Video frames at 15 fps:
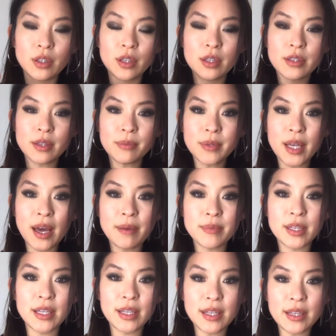Sometimes
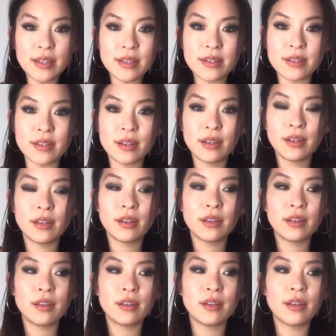it is,
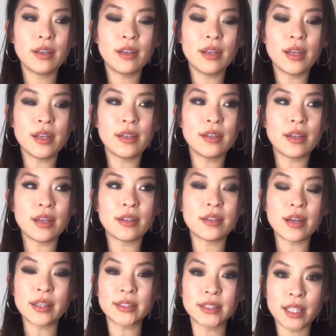it, it, it
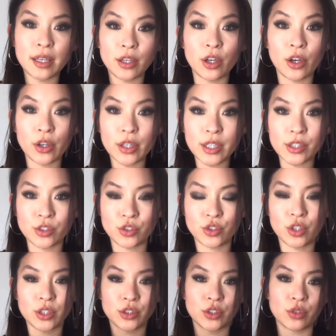does take courage
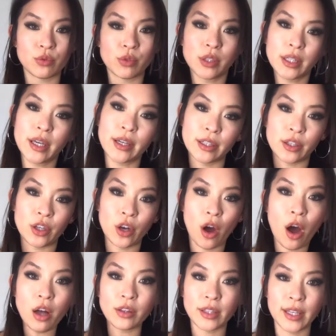just to really
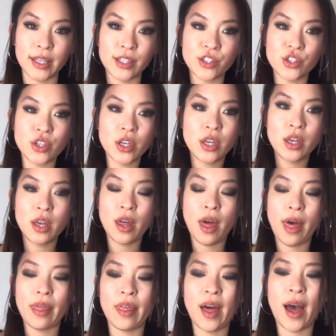acknowledge
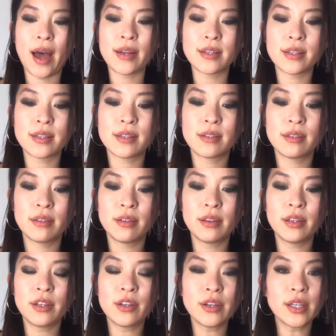that
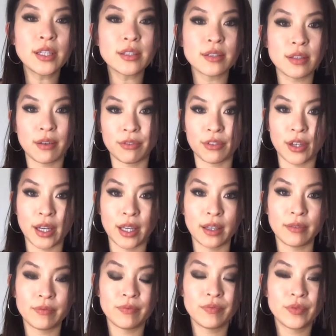there is suffering.
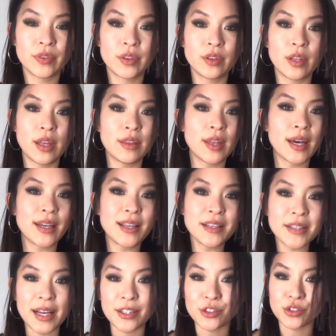And that is
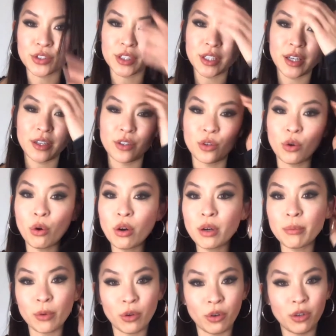actually a
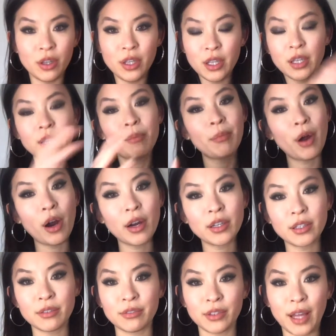normal
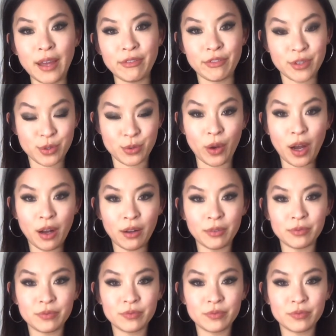part of life as well.